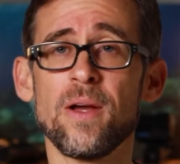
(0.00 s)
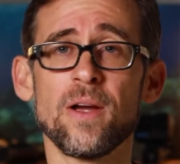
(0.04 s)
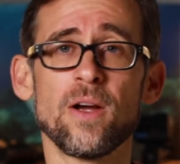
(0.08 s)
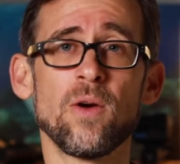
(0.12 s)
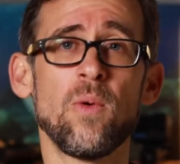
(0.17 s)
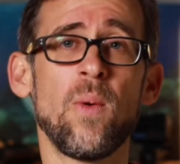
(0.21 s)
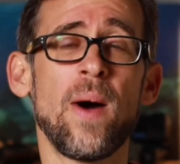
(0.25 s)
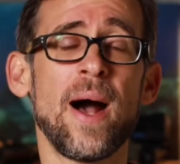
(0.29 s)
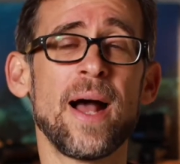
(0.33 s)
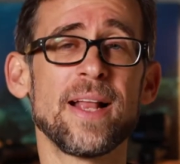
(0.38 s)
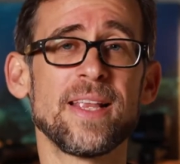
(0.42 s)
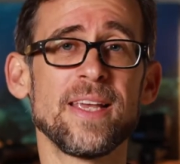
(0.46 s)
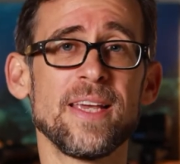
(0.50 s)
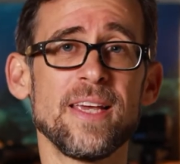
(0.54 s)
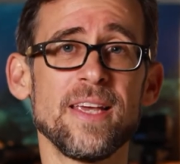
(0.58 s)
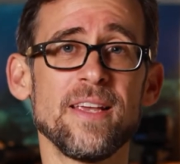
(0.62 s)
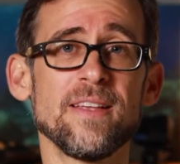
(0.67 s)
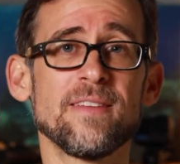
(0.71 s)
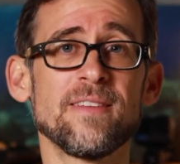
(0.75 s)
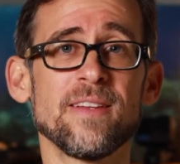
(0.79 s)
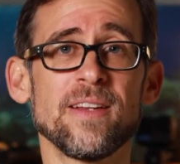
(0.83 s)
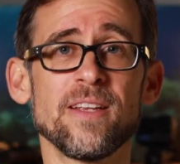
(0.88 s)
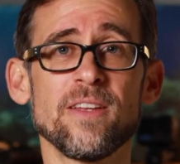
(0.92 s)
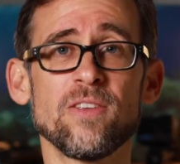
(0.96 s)
quite
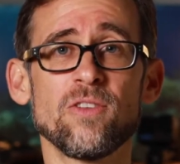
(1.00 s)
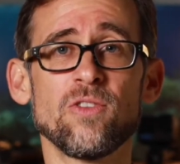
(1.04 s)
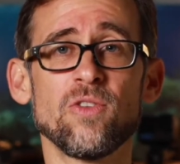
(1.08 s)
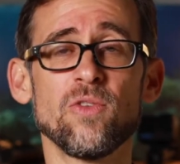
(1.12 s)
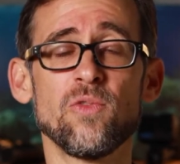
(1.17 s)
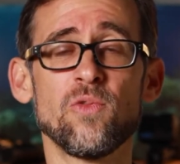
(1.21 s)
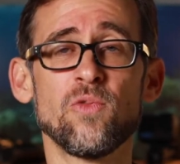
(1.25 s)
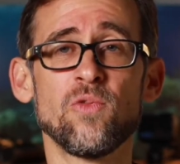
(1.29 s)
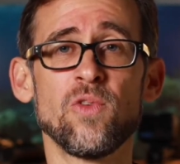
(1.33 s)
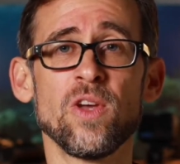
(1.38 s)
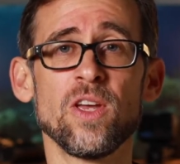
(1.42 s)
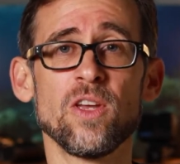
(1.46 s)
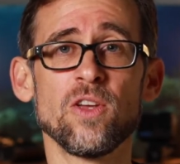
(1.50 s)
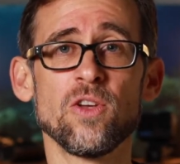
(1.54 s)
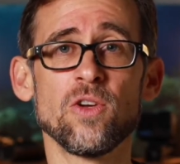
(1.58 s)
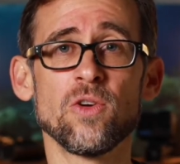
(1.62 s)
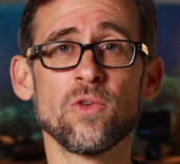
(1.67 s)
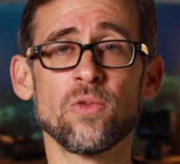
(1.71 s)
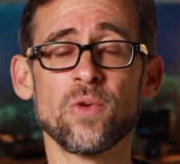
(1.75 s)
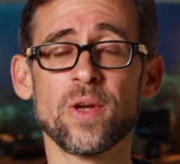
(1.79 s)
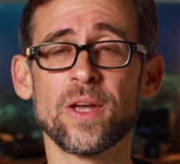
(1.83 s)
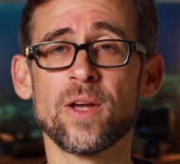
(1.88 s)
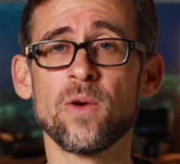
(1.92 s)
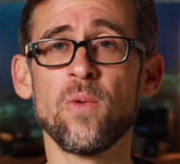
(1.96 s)
easily to fit
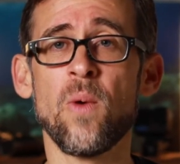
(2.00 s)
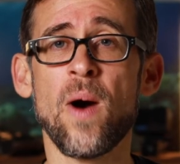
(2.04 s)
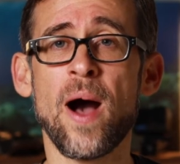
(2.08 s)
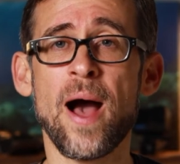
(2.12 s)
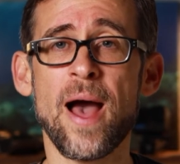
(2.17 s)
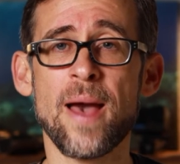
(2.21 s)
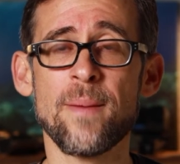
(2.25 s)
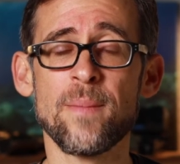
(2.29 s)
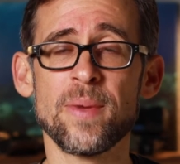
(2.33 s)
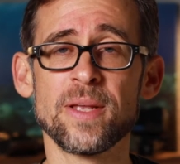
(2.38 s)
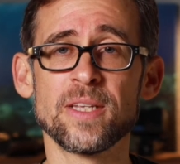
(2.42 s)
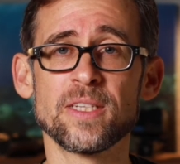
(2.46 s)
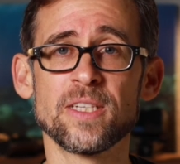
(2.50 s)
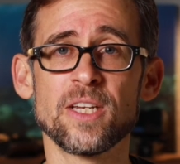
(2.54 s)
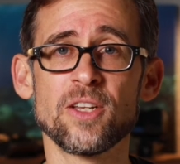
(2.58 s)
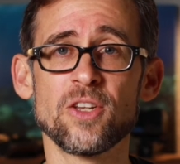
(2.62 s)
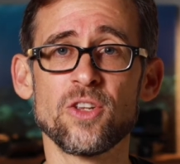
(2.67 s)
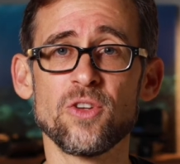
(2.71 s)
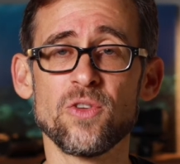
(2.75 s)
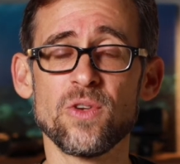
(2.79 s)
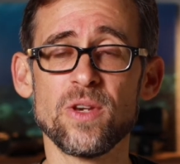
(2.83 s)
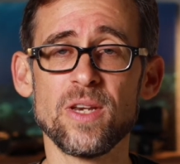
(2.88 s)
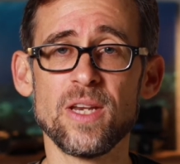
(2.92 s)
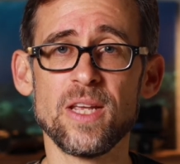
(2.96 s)
your requirements and
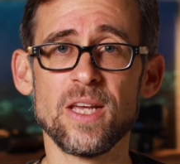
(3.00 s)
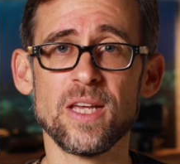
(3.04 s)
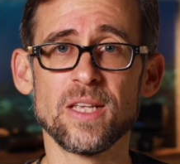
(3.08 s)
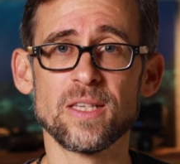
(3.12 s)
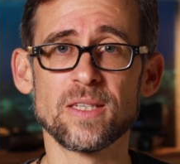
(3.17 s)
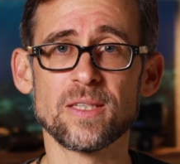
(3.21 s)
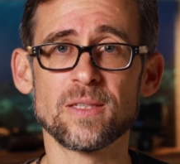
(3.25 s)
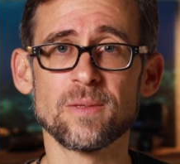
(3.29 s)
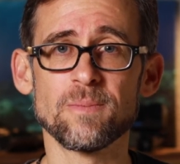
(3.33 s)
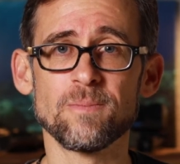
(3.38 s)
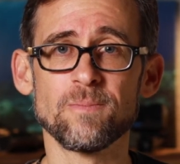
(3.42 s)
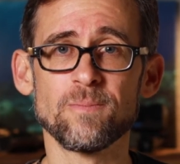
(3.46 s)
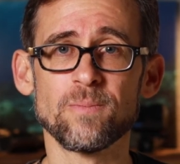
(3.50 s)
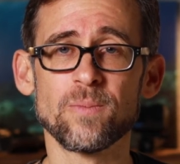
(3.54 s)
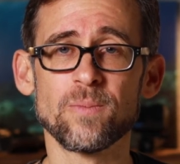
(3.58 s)
your needs.